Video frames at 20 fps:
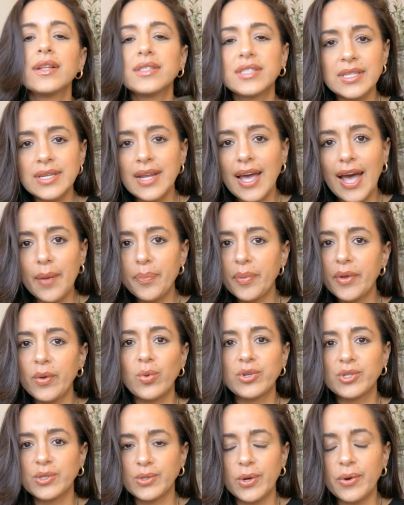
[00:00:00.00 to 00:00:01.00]
Didn't happen,
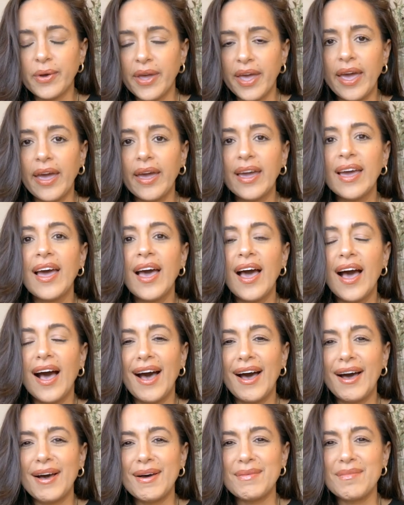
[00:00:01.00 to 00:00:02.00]
which was okay.
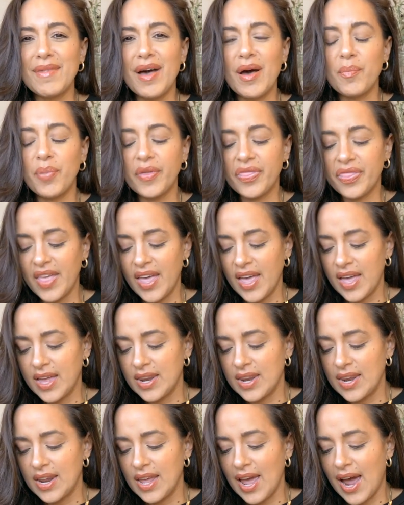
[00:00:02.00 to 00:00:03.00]
Um, but
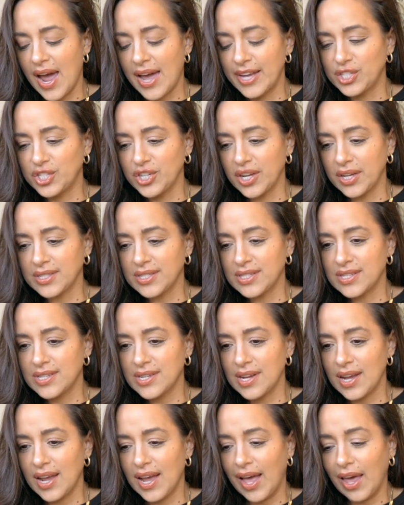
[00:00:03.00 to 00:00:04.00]
then I
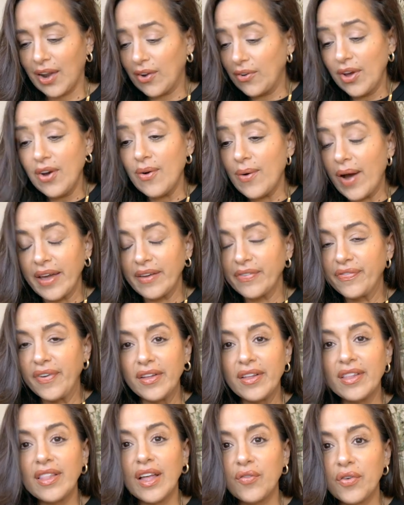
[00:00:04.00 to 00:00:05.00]
just, I don't know, I
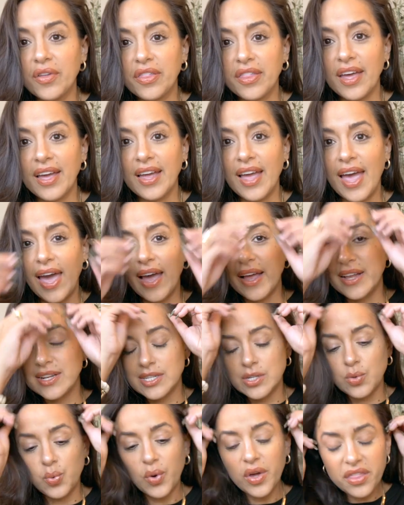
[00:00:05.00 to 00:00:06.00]
fell in love with it.
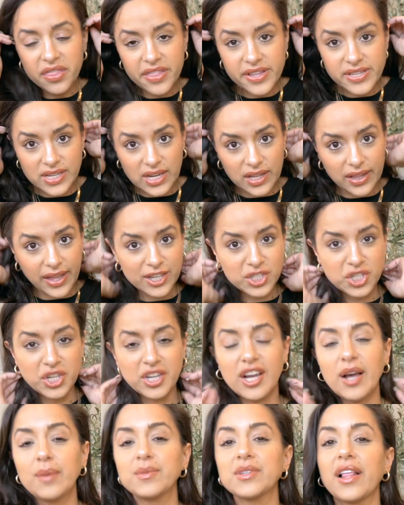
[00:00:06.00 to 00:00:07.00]
And with this
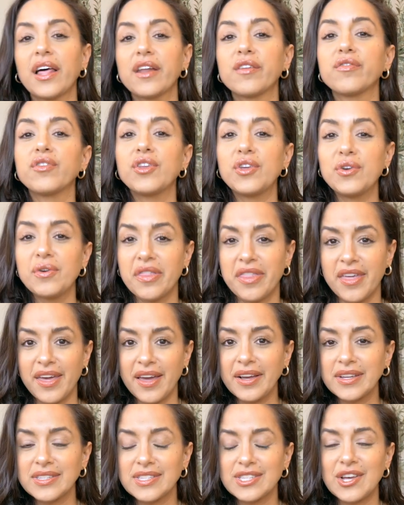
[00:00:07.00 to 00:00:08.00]
collection comes a lot of new
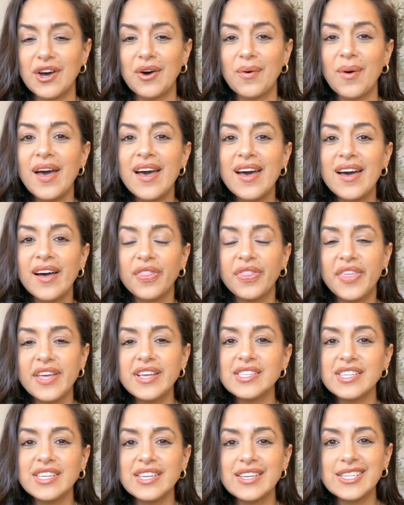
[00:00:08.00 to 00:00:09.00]
things. So
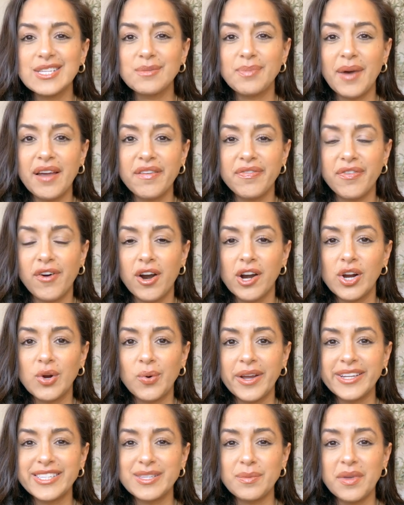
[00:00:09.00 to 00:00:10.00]
this is by far
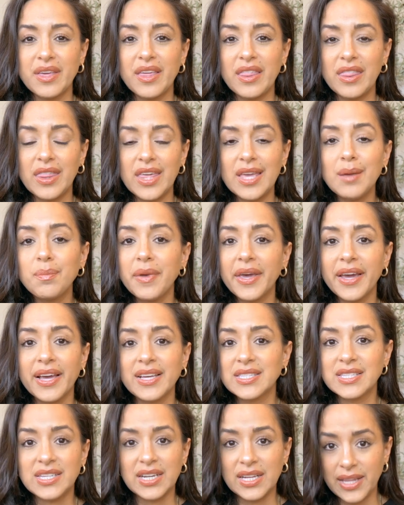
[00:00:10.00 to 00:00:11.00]
going to be the
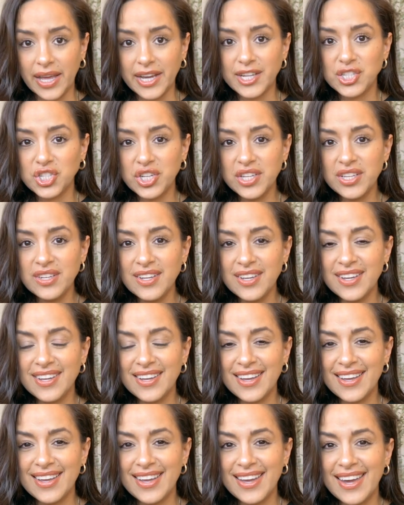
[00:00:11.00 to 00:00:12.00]
biggest collection
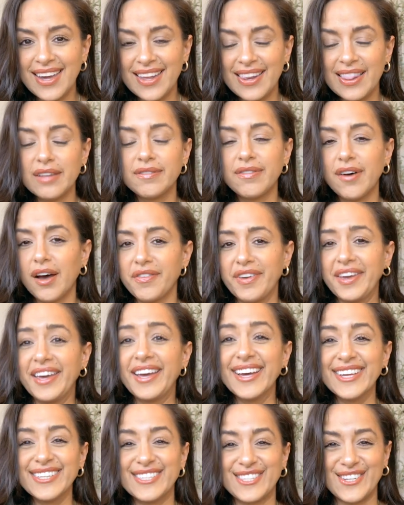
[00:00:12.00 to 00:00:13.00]
in Levavi
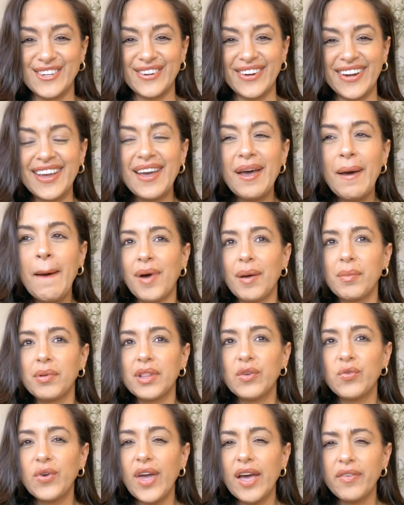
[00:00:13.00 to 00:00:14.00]
history. I
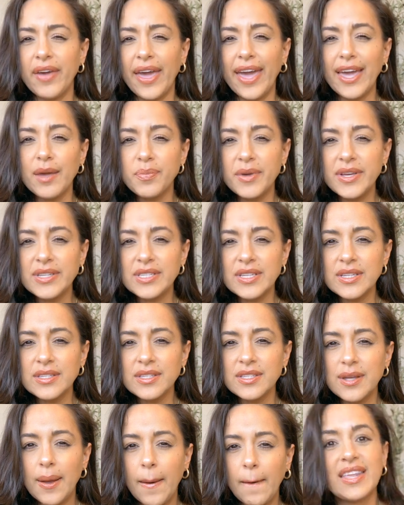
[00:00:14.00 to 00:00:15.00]
believe we have eight
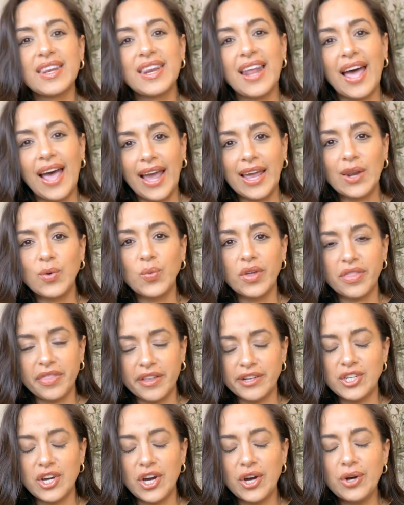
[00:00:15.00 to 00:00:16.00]
pieces and nine with
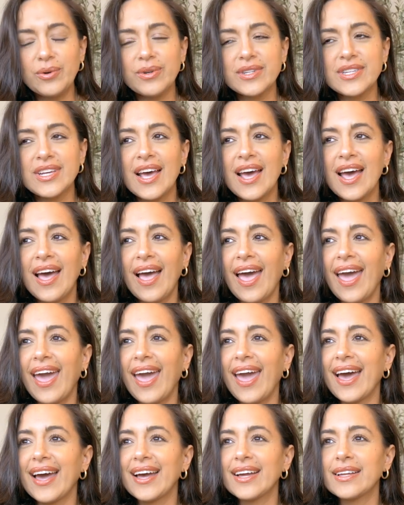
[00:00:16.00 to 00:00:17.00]
the tote
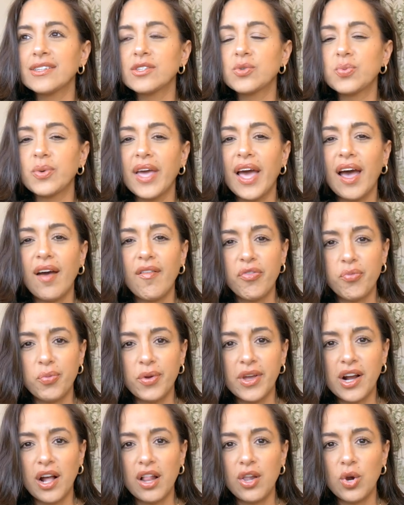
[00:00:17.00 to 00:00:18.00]
and we have
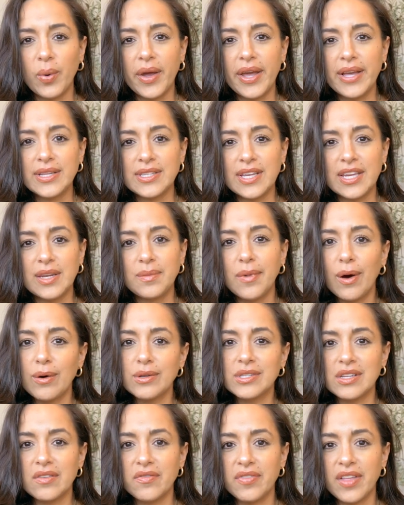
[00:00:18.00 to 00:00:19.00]
three colorways in
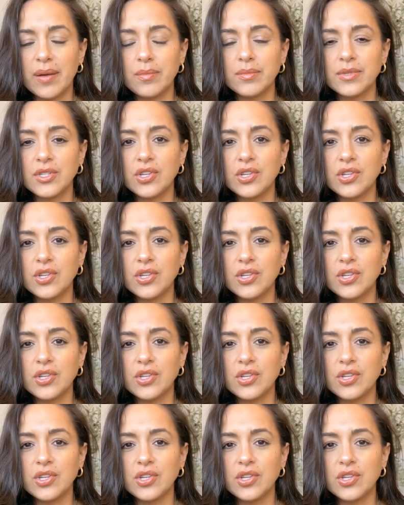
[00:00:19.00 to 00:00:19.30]
most of them.